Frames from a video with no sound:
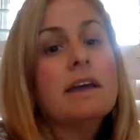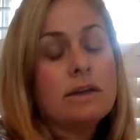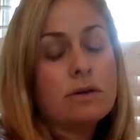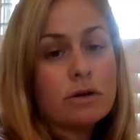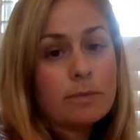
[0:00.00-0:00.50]

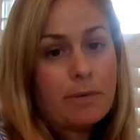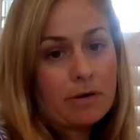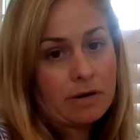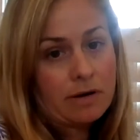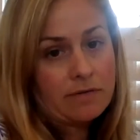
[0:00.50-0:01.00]
your
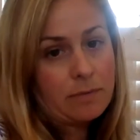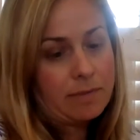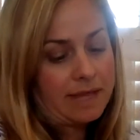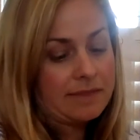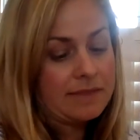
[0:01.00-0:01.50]
part of the
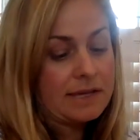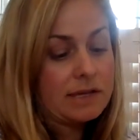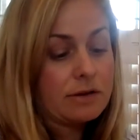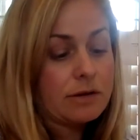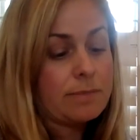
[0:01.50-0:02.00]
plant that
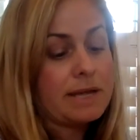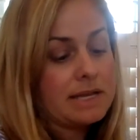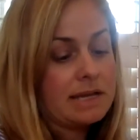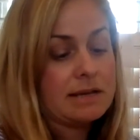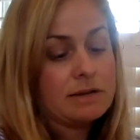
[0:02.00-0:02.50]
your
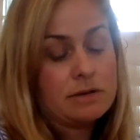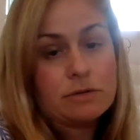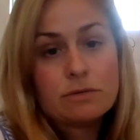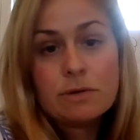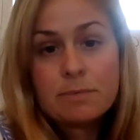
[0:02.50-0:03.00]
opinion
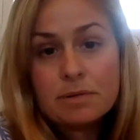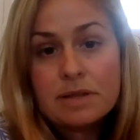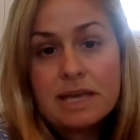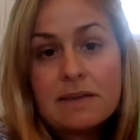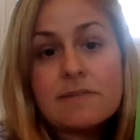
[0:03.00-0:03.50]
you
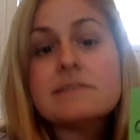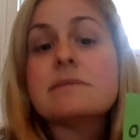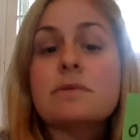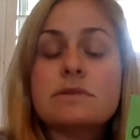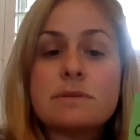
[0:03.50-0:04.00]
believe is the
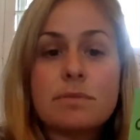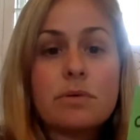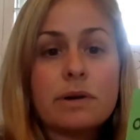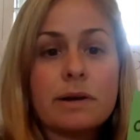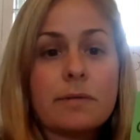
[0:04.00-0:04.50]
most
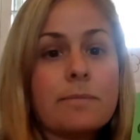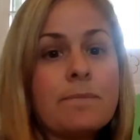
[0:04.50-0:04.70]
important.